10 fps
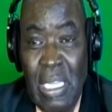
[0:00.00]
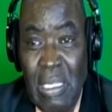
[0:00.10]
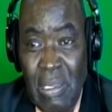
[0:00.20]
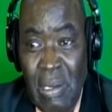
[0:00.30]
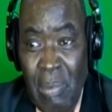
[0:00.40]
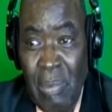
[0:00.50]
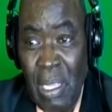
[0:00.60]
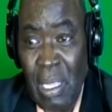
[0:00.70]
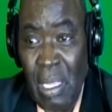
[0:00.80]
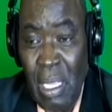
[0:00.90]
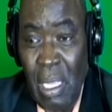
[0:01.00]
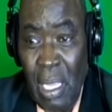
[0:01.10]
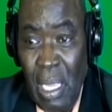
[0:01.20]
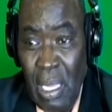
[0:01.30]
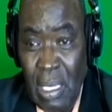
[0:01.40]
Harmony.
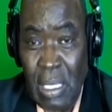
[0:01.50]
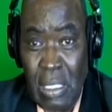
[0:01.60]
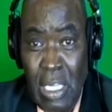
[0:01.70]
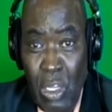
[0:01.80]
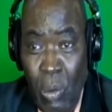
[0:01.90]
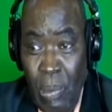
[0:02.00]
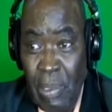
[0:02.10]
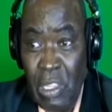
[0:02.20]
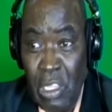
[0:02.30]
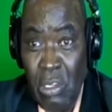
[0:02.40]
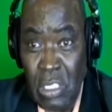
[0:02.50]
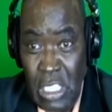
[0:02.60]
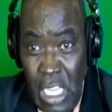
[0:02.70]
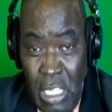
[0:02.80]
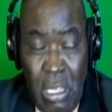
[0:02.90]
And as I said, November
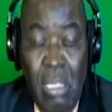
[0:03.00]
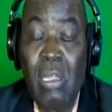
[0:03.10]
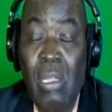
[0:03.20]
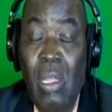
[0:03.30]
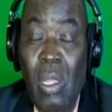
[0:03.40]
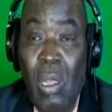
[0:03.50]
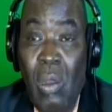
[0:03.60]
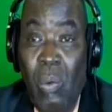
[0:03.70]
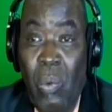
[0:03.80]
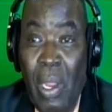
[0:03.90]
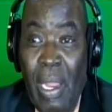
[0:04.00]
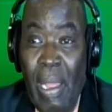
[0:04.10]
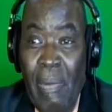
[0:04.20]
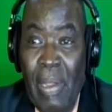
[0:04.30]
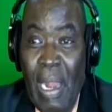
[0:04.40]
13th, we're
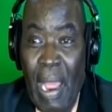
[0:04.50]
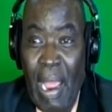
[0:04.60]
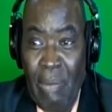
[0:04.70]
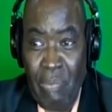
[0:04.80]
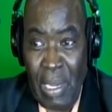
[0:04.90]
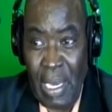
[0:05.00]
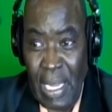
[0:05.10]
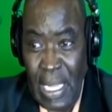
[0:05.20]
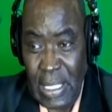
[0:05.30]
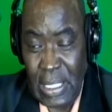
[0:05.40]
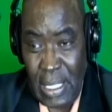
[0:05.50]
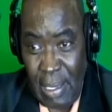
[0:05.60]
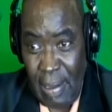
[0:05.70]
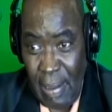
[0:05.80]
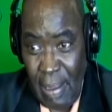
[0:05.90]
having our release
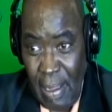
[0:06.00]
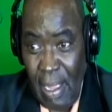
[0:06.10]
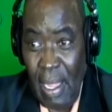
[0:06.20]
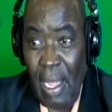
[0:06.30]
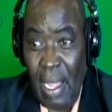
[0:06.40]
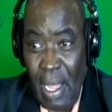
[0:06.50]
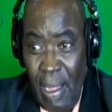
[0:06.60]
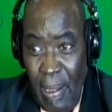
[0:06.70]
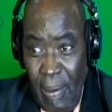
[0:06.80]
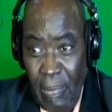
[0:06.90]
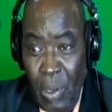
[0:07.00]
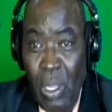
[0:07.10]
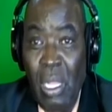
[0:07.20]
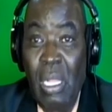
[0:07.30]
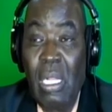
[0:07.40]
of
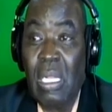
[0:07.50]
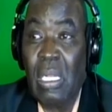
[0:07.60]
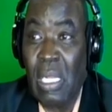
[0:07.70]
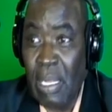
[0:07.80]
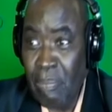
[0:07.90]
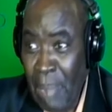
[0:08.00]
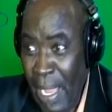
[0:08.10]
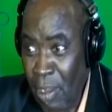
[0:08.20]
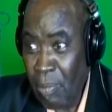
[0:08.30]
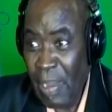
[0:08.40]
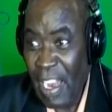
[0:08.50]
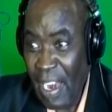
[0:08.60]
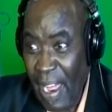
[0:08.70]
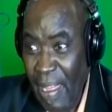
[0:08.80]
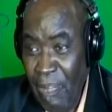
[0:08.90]
looking back over our
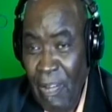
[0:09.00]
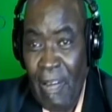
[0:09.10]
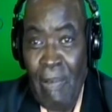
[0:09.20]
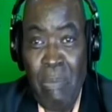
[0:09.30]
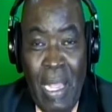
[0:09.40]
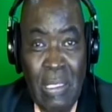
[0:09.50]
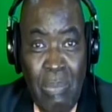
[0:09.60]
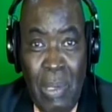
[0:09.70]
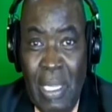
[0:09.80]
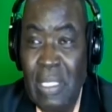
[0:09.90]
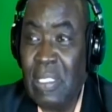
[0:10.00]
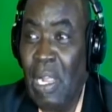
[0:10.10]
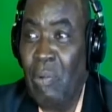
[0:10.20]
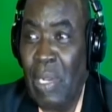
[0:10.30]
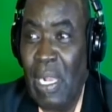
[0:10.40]
life, a possibility
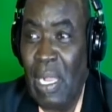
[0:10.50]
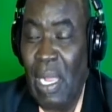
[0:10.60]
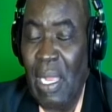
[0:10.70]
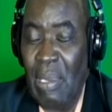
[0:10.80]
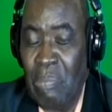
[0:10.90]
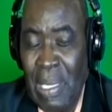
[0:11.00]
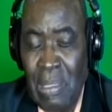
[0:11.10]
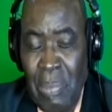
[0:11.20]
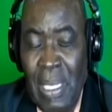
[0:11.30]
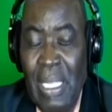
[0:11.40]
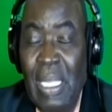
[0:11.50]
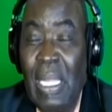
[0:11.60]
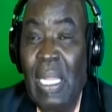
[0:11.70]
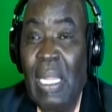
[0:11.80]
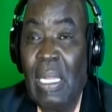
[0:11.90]
stairway to uh, possibility
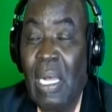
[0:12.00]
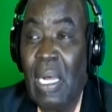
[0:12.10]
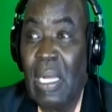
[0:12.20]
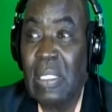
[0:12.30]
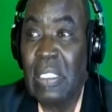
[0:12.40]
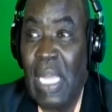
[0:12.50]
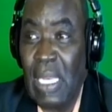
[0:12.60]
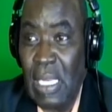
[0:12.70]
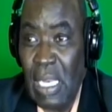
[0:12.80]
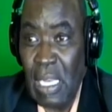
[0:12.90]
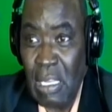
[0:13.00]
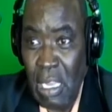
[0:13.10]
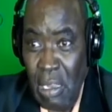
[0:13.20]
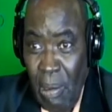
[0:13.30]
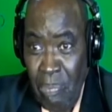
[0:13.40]
uh, standing in the
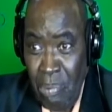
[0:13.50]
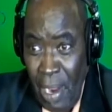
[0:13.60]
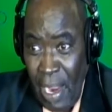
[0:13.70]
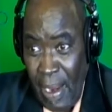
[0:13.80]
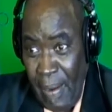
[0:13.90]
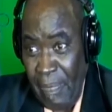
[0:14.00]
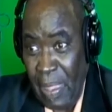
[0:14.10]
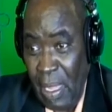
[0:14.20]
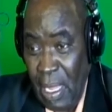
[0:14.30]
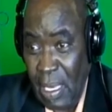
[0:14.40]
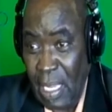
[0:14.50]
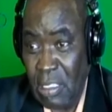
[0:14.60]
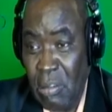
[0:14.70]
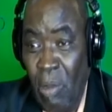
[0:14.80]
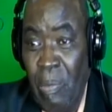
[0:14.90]
need of prayer. And that's
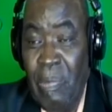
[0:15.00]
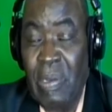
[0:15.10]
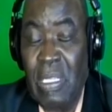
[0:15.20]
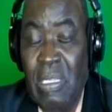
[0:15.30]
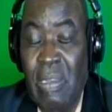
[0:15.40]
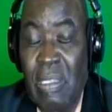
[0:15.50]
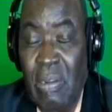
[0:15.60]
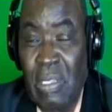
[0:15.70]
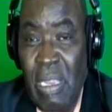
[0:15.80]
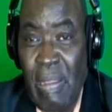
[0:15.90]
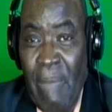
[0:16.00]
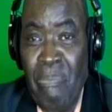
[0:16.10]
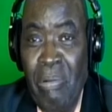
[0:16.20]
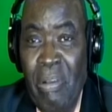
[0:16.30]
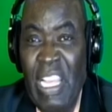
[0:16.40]
November 13th at
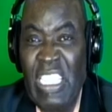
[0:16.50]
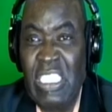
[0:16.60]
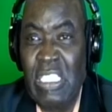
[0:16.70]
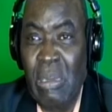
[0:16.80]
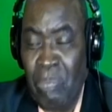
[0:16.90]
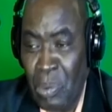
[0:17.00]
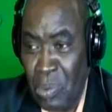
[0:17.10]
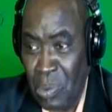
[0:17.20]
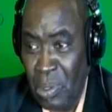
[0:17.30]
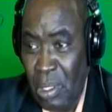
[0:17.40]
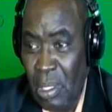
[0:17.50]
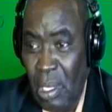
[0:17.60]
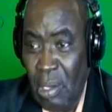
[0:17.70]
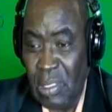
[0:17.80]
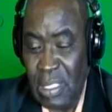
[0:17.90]
Praise Temple
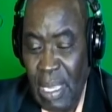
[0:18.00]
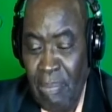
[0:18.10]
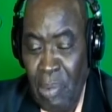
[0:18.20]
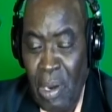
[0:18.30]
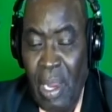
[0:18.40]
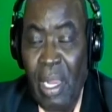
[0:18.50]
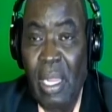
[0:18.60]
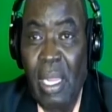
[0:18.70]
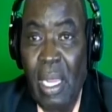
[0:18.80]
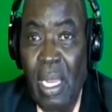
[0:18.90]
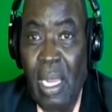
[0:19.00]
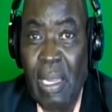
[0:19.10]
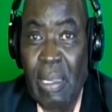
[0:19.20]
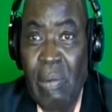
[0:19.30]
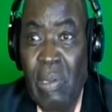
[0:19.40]
on Sunbury. Uh,
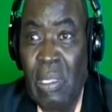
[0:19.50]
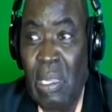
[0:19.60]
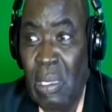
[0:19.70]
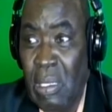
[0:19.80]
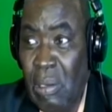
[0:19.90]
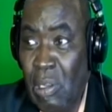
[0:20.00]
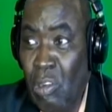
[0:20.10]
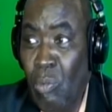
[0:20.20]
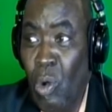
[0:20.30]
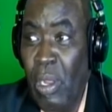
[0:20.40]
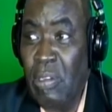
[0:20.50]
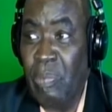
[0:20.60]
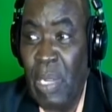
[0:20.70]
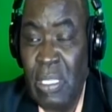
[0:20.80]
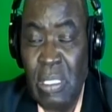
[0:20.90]
give you give you a little more
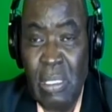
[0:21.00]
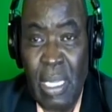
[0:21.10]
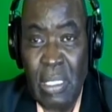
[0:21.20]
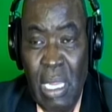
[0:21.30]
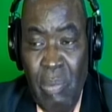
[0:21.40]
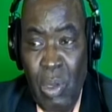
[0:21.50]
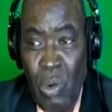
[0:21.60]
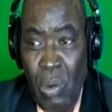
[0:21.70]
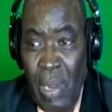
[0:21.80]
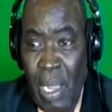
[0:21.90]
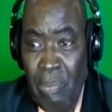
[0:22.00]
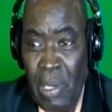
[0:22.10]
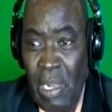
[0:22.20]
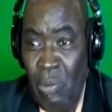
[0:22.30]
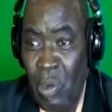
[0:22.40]
information next time we go around, but
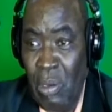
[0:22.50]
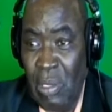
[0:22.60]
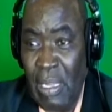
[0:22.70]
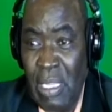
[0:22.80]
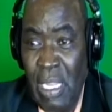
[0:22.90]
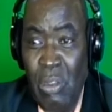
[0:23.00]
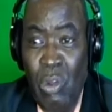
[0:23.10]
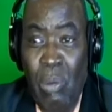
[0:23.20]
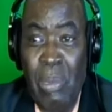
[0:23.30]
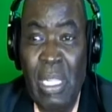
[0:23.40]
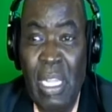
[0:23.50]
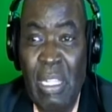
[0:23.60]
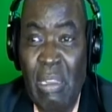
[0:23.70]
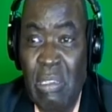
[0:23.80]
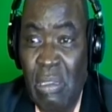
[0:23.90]
they will. I tell you who's gonna be there:
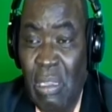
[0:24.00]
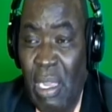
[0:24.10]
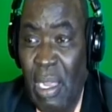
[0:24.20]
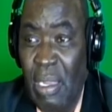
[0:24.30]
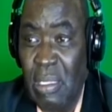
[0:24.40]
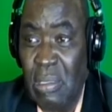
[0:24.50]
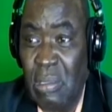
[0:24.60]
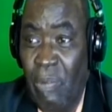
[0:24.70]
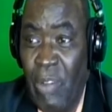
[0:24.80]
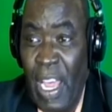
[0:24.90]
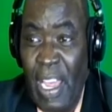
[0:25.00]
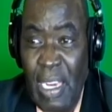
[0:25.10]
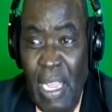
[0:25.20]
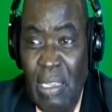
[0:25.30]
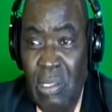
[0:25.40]
the uh, Divine
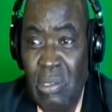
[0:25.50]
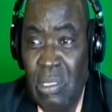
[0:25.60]
Angels.